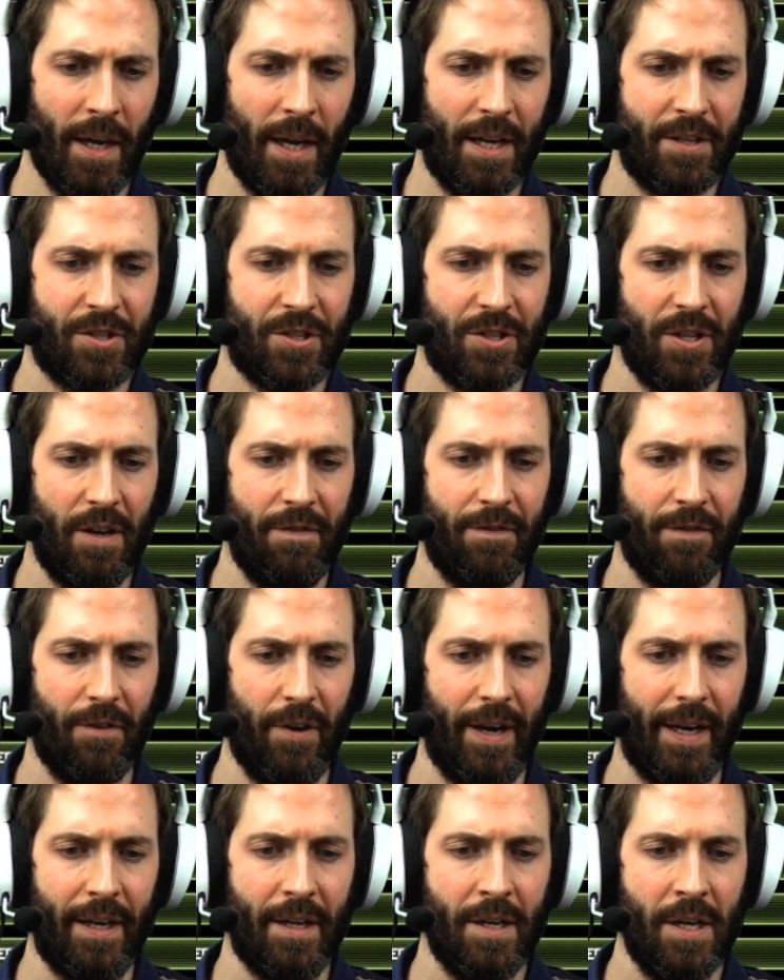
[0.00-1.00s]
A
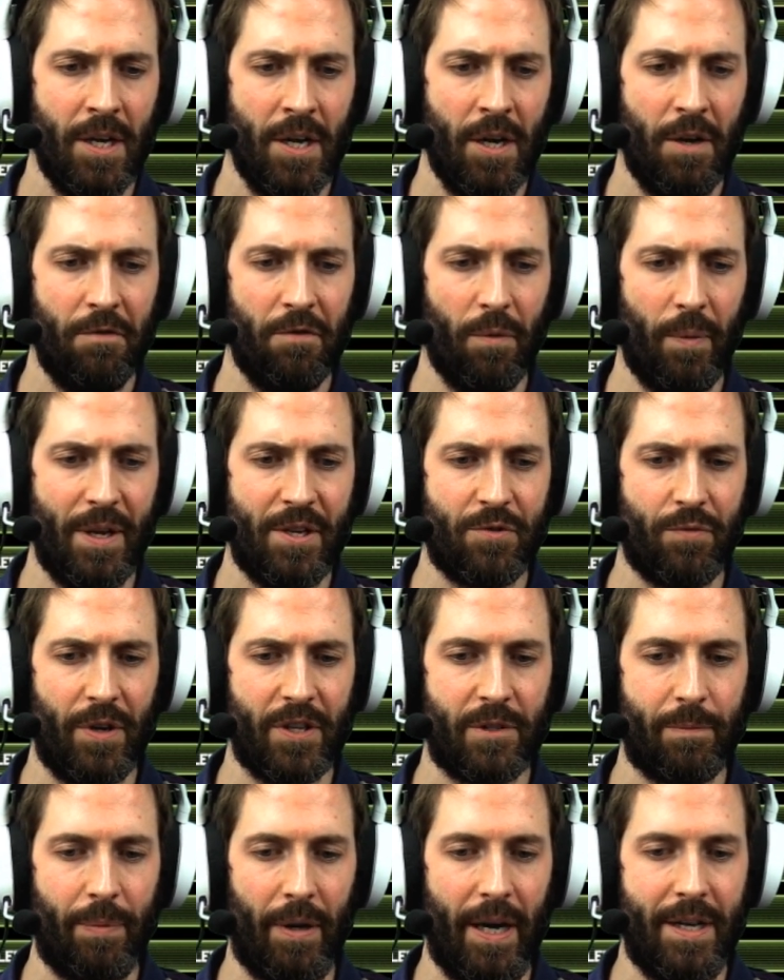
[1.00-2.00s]
suffering for which
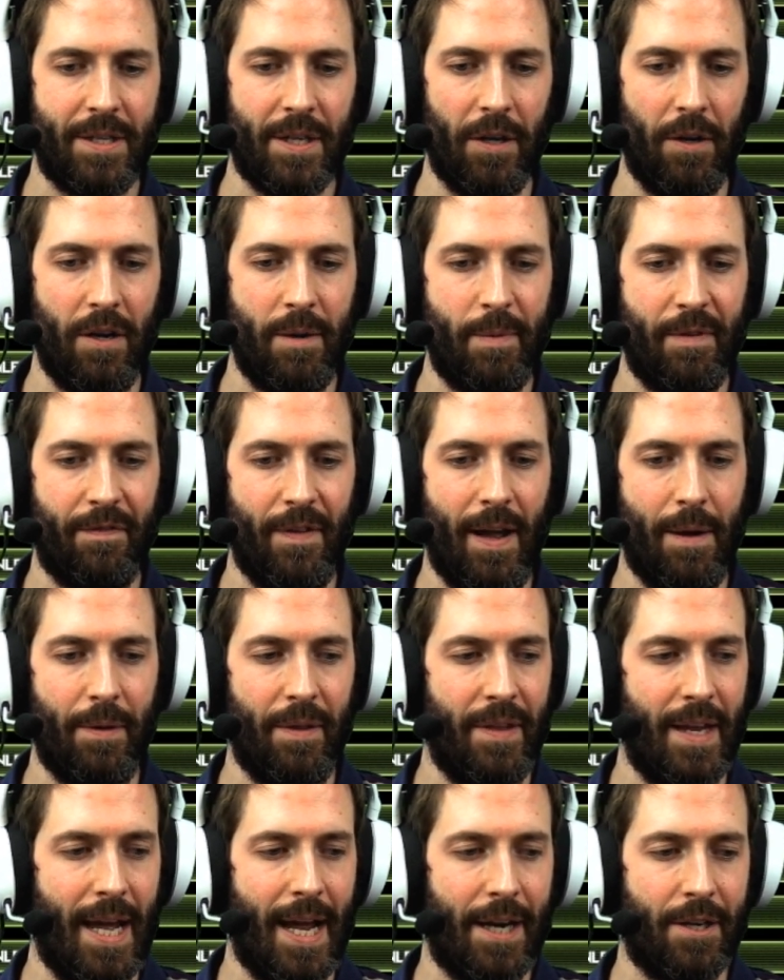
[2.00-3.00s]
respite can only be found
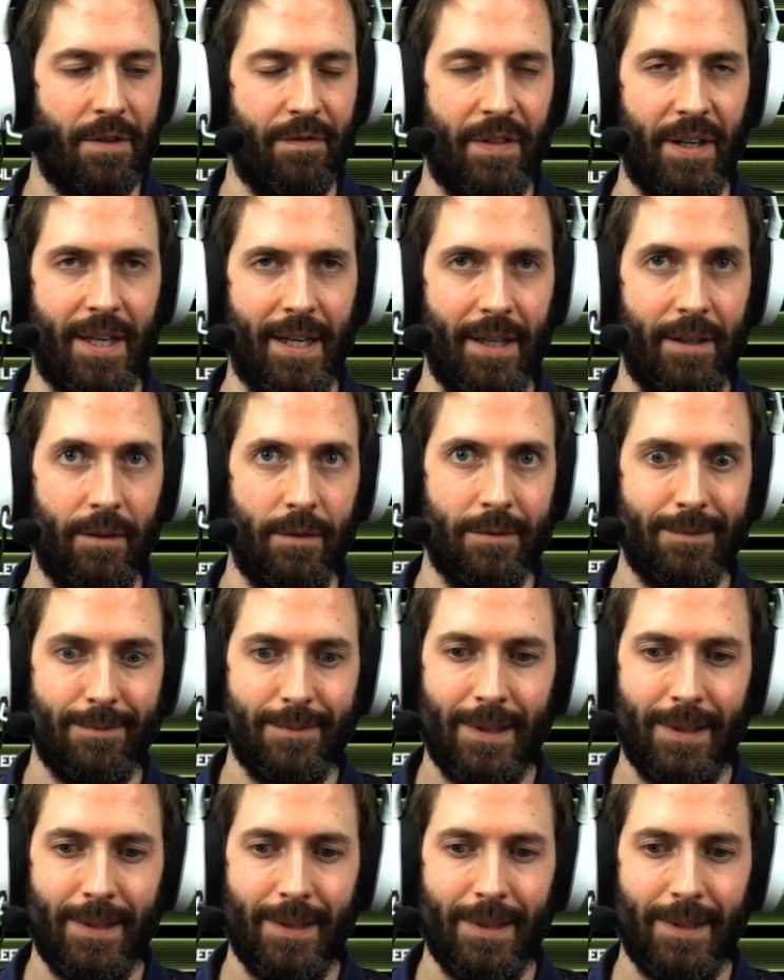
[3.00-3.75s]
in the act of the kill.